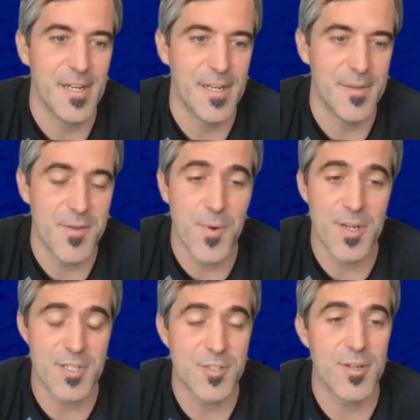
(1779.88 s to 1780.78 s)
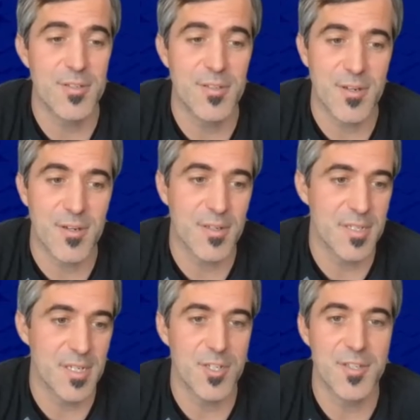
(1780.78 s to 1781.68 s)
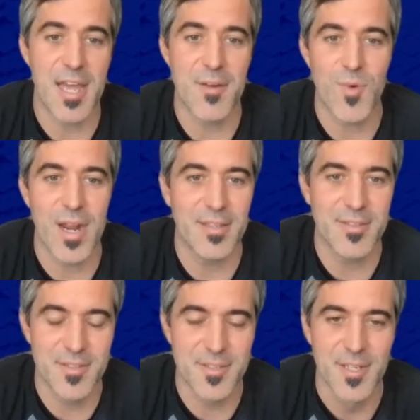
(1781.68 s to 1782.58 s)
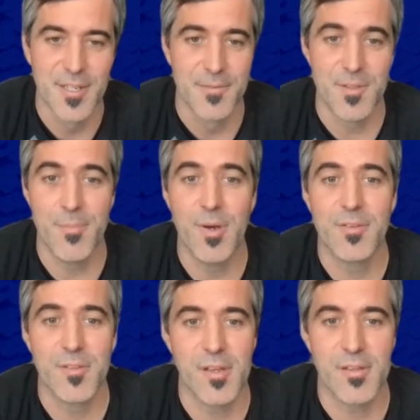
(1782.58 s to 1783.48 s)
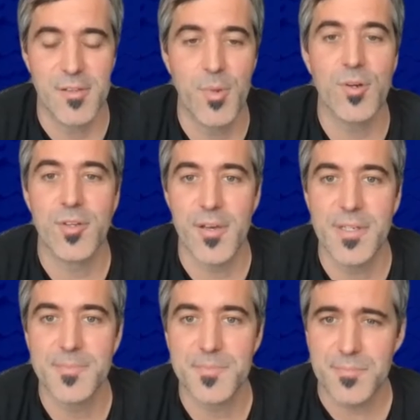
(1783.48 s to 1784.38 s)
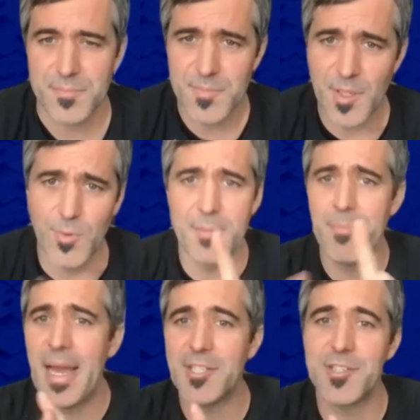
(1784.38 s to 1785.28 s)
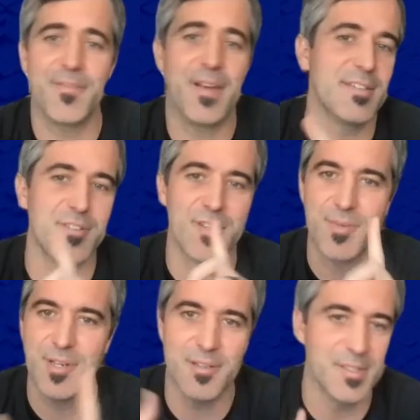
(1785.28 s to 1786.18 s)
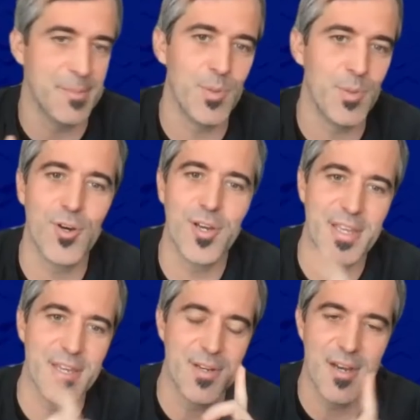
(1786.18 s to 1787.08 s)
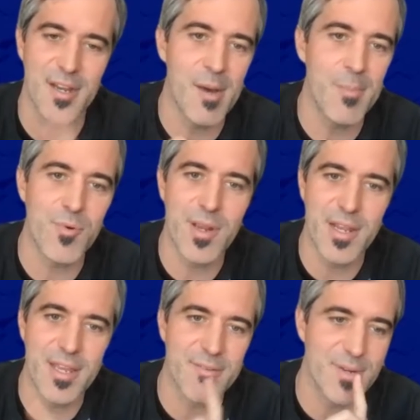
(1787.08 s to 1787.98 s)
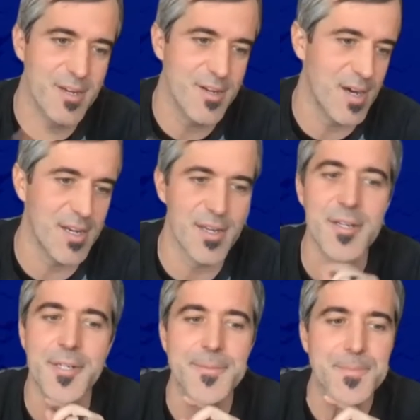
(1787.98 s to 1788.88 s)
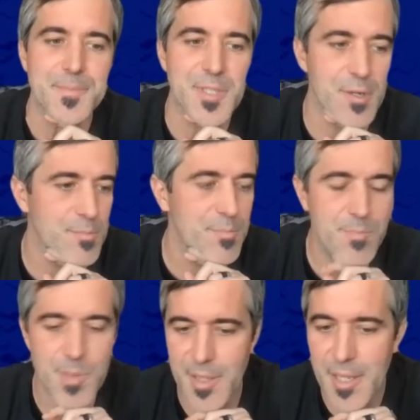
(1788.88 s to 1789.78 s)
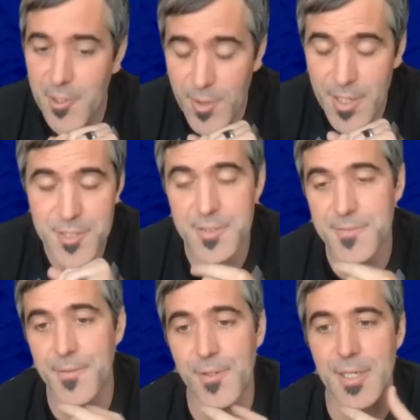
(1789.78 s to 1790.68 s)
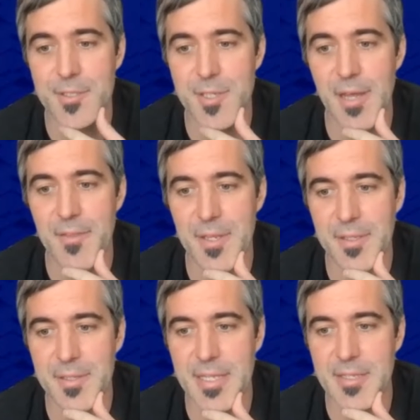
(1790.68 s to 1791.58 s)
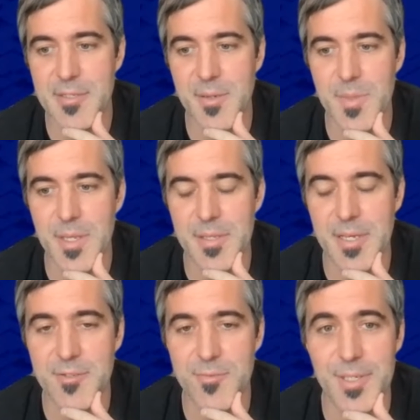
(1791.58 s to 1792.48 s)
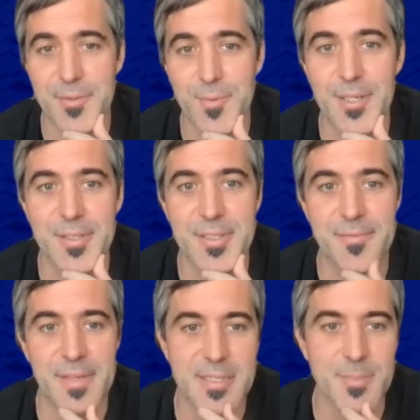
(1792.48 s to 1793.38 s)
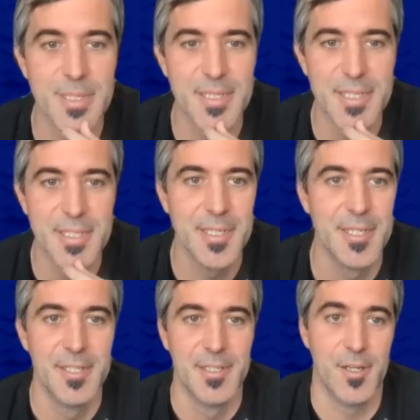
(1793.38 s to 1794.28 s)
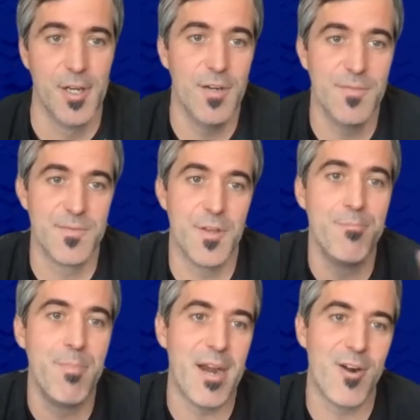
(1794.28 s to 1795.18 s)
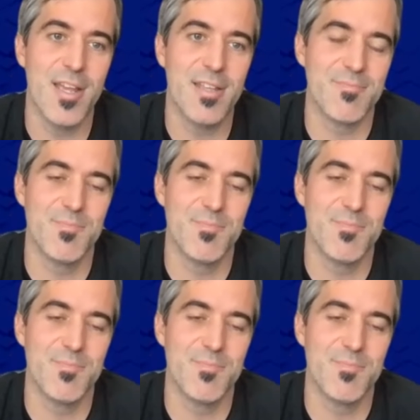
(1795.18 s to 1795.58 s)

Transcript: you want to turn to the organization that writes the bulk of it. We can patch it faster. We know how to deploy it. We know how to operate it. We know how to build integrations for it. So I think that's something that's really where the defensibility of the merit,